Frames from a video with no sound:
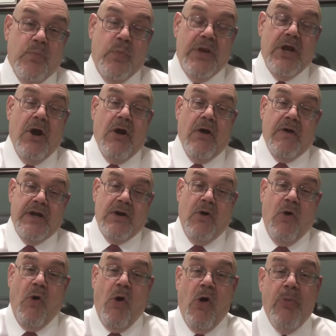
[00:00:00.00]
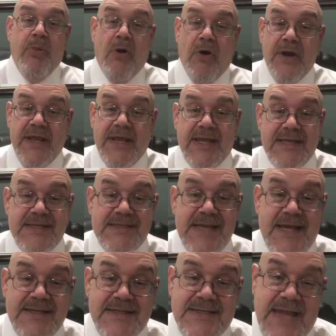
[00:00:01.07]
We are an all-party
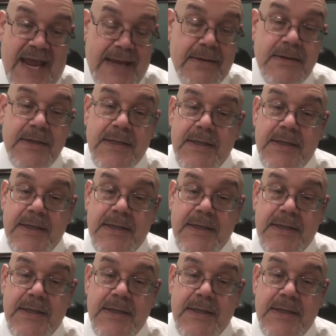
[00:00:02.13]
consent state.